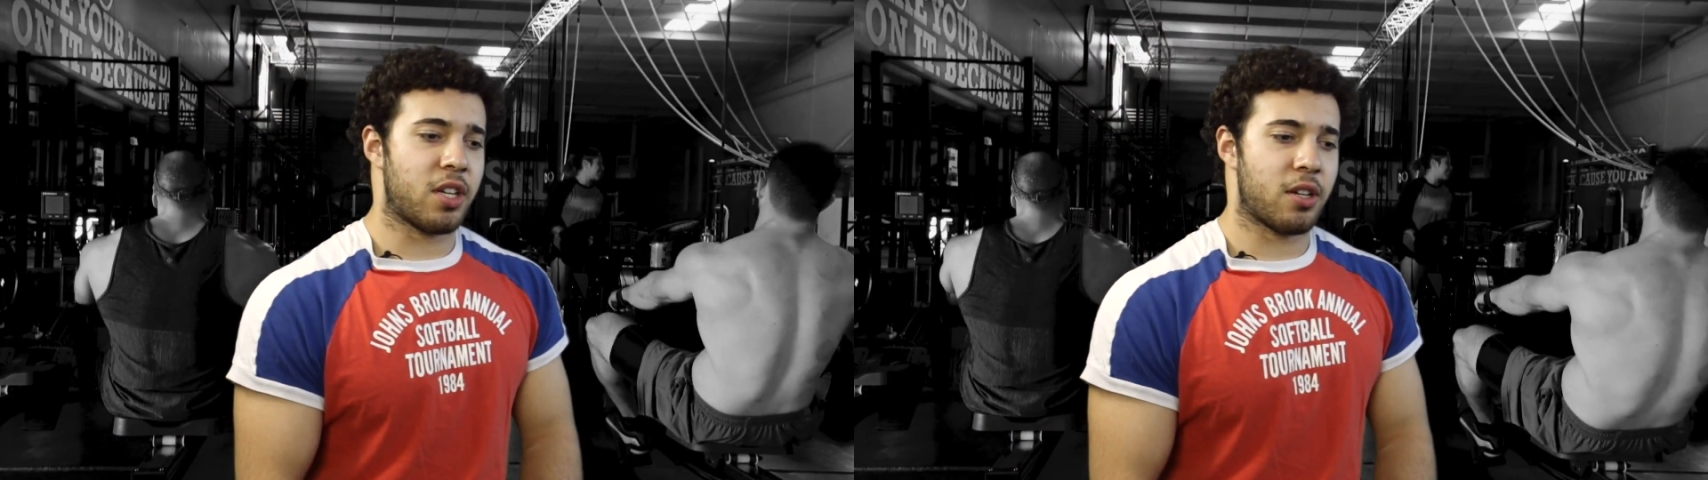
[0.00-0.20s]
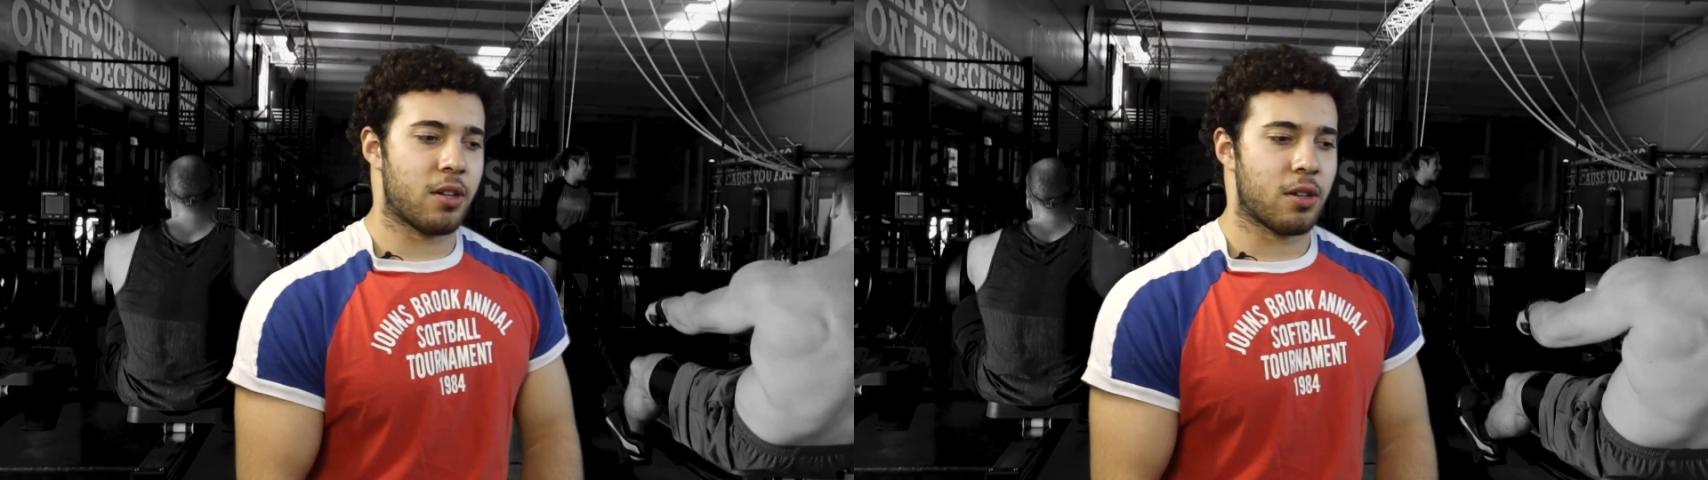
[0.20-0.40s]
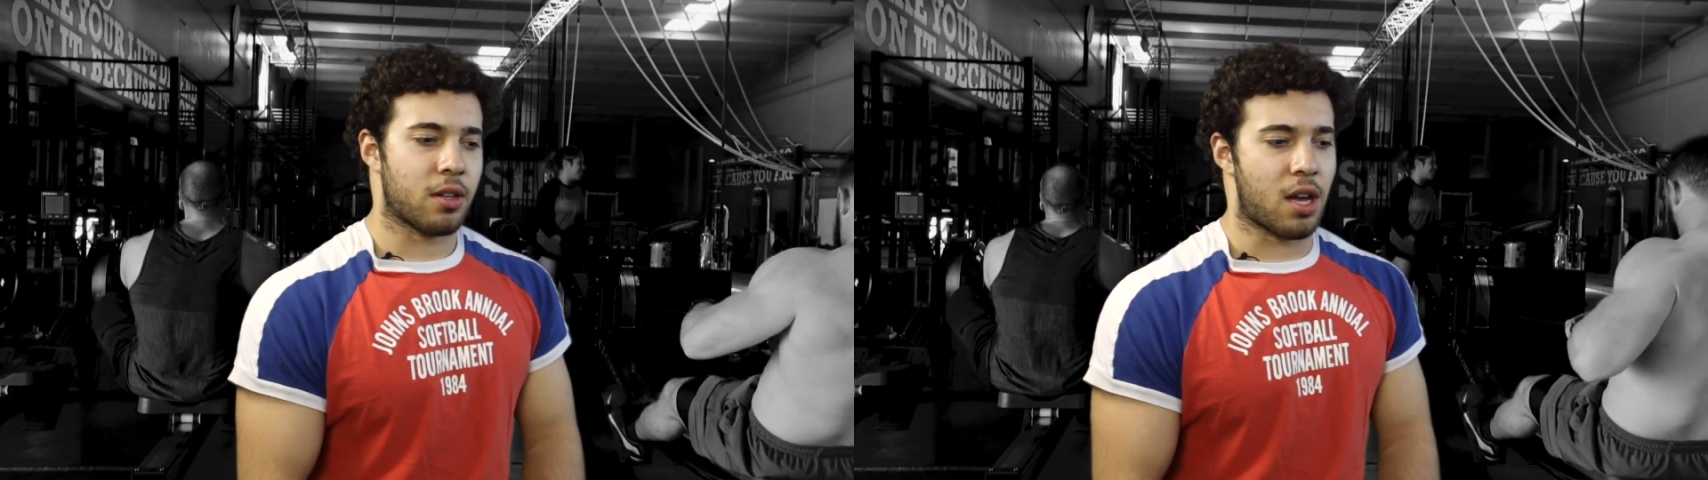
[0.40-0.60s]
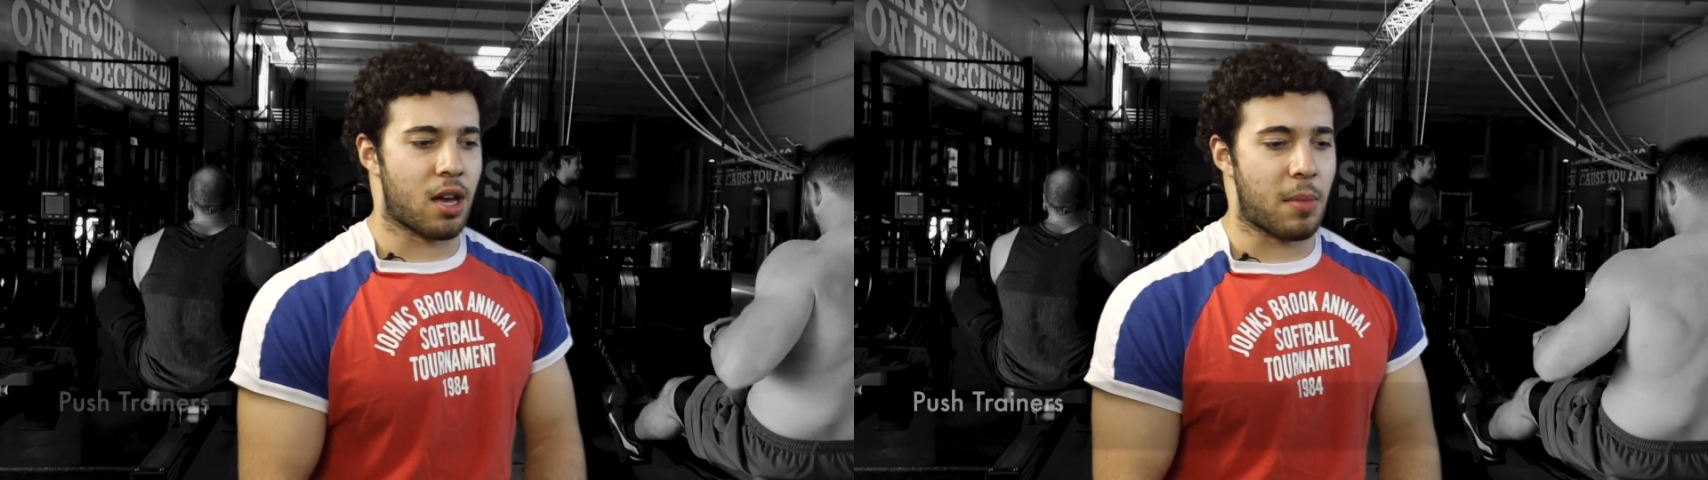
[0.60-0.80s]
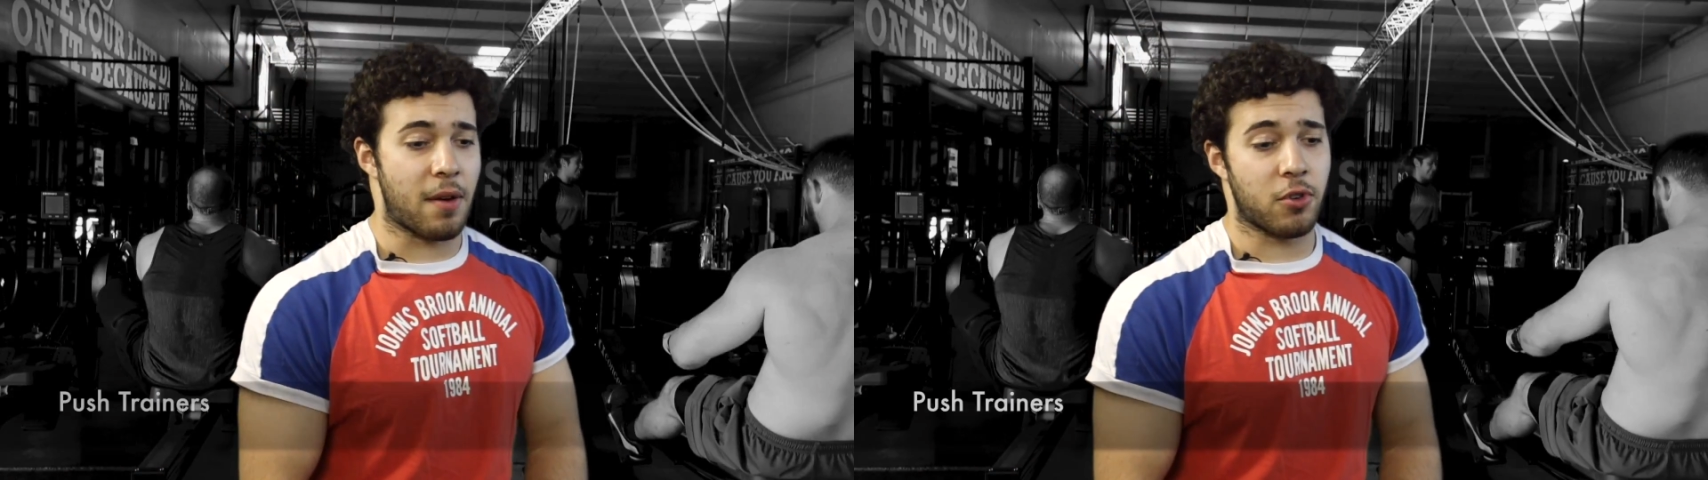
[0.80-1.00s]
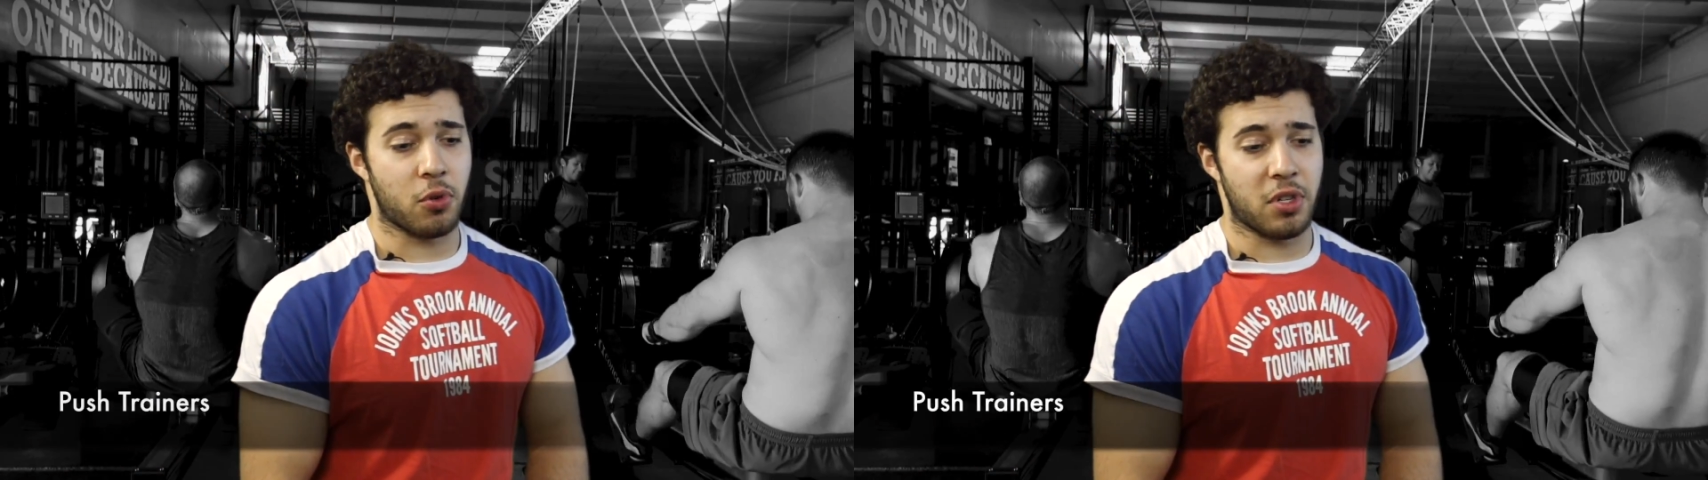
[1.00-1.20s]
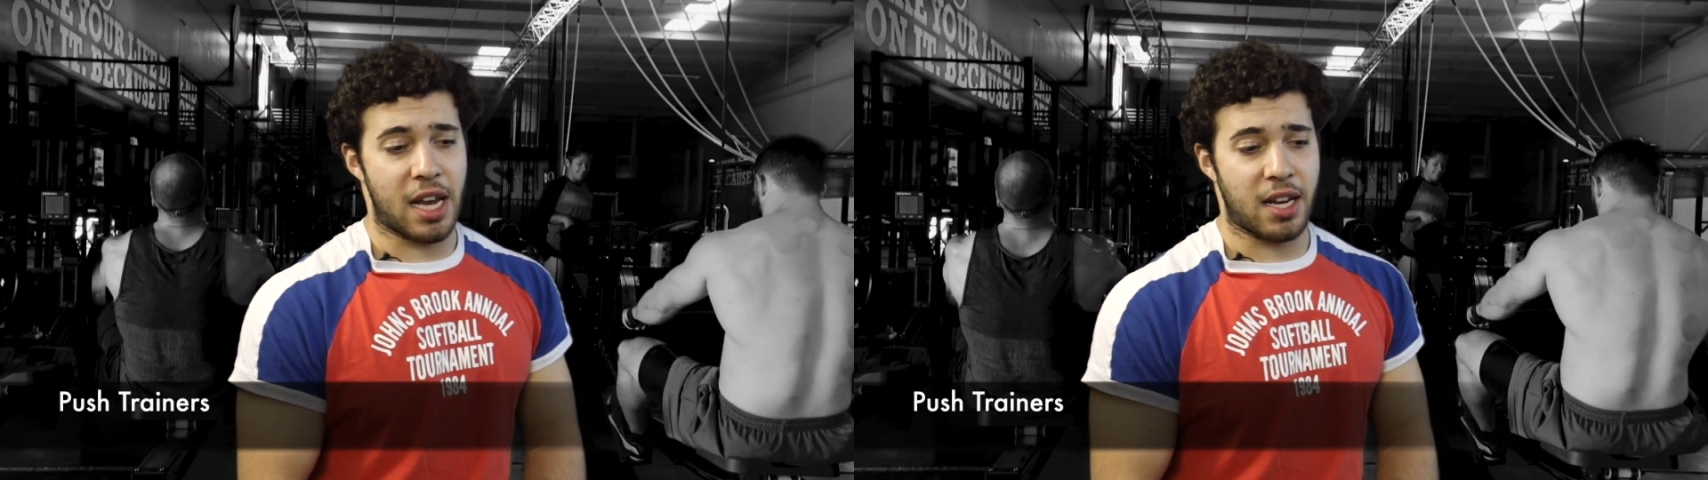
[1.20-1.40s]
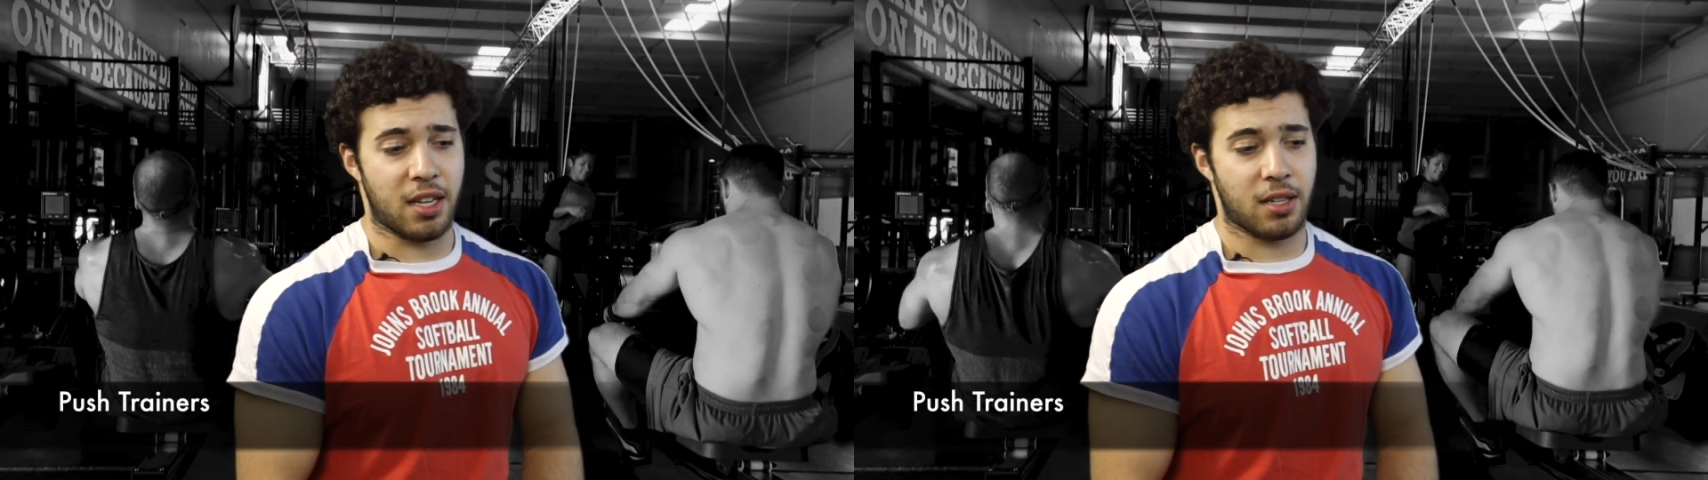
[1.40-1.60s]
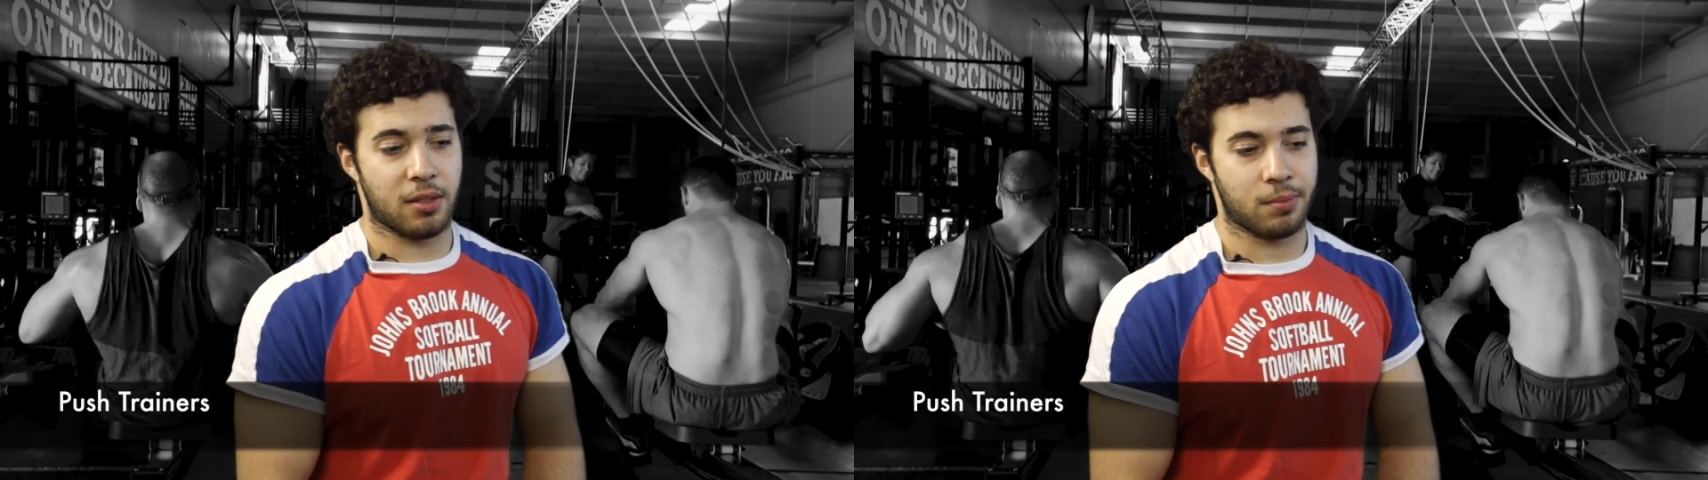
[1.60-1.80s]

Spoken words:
here, I've known Danny